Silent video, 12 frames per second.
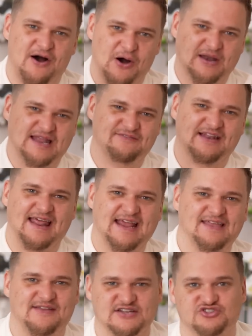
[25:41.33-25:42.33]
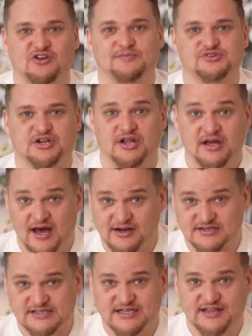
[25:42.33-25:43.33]
I'll leave a link in the description
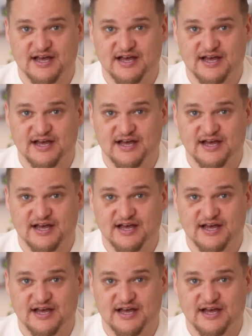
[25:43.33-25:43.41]
and I'll see you